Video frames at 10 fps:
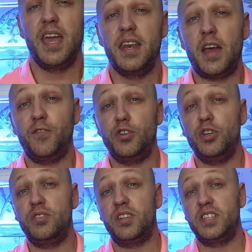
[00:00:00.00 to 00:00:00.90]
Now if you're
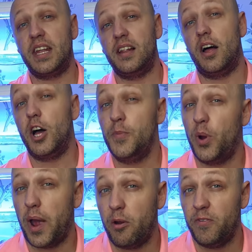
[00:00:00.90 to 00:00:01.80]
new to the channel, I put
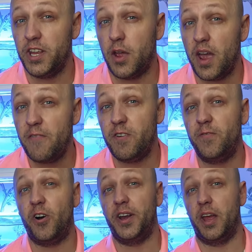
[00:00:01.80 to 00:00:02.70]
out a video every
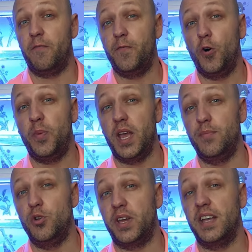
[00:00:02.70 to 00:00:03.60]
Friday at 4 PM
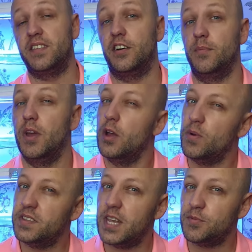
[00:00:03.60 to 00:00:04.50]
UK time
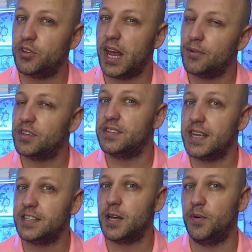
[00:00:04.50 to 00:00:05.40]
with tips on how to
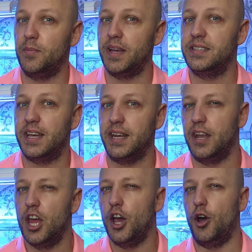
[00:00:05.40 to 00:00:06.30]
set up and
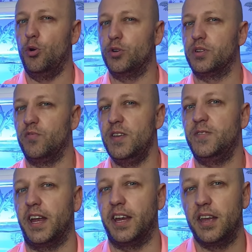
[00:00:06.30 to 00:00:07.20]
maintain an awesome reef
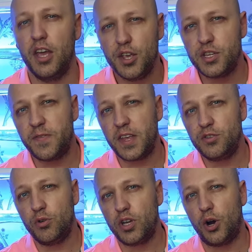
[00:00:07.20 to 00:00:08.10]
tank, so if that's
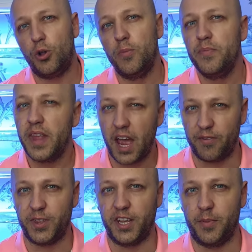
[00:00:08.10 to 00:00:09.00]
your goal, have a
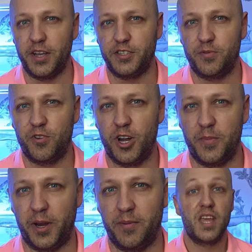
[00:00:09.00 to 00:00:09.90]
think about
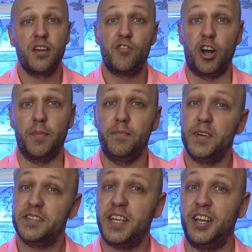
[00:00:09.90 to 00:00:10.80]
subscribing. Right,
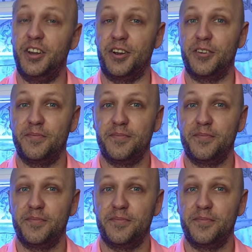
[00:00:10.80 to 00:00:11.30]
let's take a look.